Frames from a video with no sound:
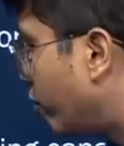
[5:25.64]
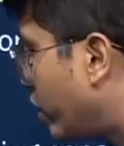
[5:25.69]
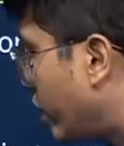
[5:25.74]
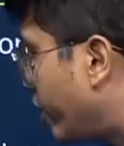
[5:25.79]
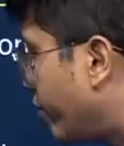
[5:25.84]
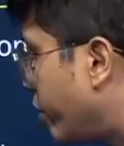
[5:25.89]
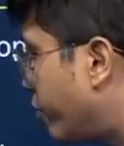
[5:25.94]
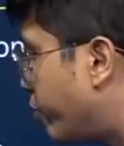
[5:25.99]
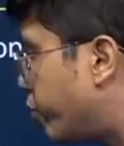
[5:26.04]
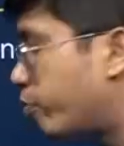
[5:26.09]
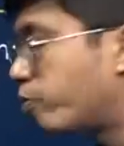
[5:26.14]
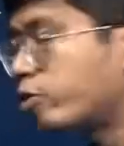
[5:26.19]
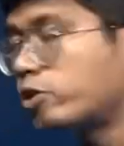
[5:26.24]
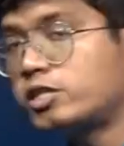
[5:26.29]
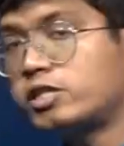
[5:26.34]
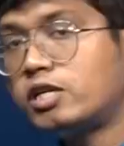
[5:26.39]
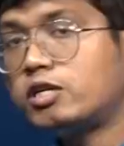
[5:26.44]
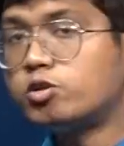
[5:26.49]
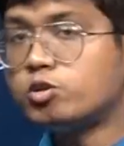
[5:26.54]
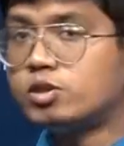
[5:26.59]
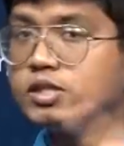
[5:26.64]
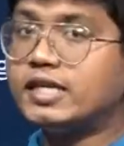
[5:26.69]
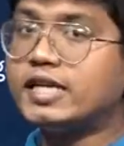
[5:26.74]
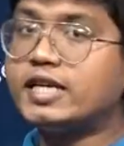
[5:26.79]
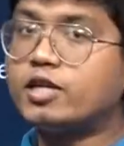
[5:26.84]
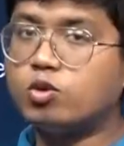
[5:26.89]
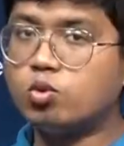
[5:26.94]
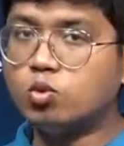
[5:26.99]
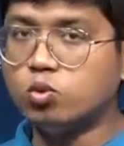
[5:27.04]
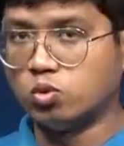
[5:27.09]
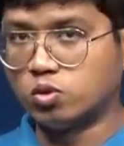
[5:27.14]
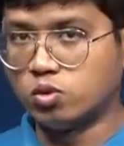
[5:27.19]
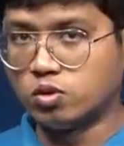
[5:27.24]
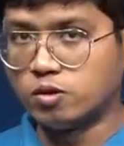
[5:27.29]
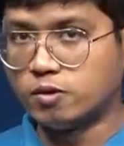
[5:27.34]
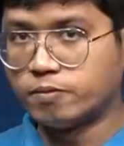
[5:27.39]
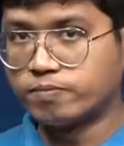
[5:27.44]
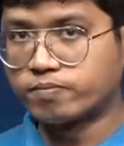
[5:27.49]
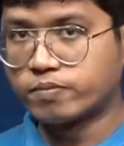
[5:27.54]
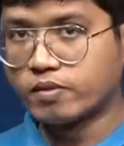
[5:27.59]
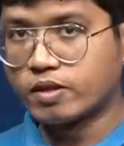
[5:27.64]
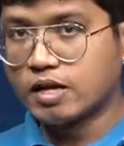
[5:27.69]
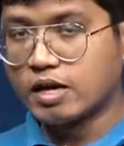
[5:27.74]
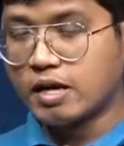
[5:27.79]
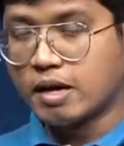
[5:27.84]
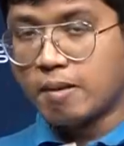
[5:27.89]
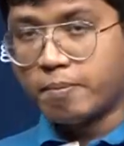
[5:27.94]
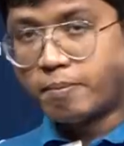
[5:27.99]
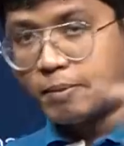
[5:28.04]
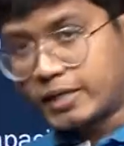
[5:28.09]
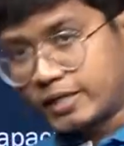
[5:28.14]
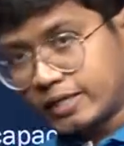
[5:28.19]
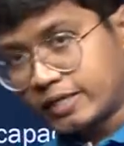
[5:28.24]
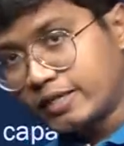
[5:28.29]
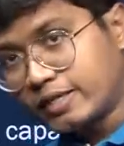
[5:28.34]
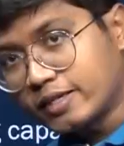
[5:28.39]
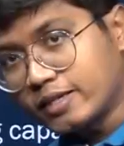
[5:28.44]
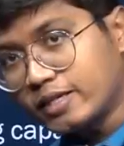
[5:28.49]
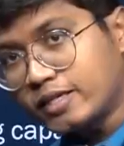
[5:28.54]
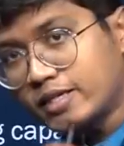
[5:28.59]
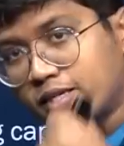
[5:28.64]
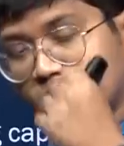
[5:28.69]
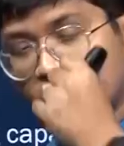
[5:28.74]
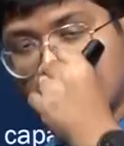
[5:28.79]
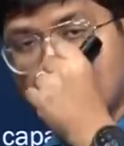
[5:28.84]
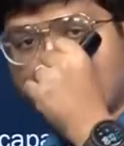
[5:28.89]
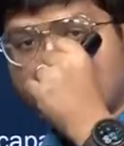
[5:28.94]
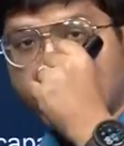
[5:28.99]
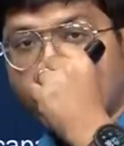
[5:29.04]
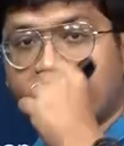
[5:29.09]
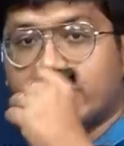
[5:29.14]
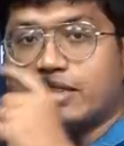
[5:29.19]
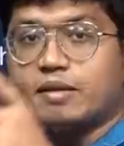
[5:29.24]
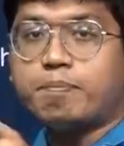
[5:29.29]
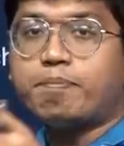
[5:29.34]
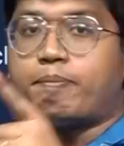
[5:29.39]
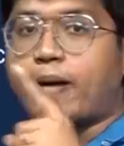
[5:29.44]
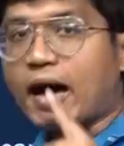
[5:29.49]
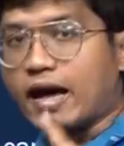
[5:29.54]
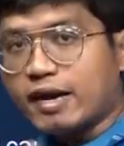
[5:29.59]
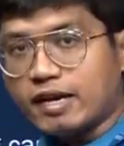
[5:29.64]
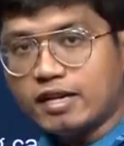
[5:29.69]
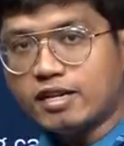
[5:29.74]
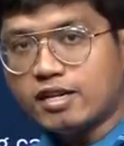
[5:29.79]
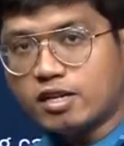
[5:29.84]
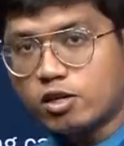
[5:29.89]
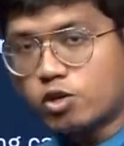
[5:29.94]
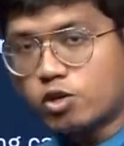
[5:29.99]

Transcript: would have been proportional to C2. But here in the parallel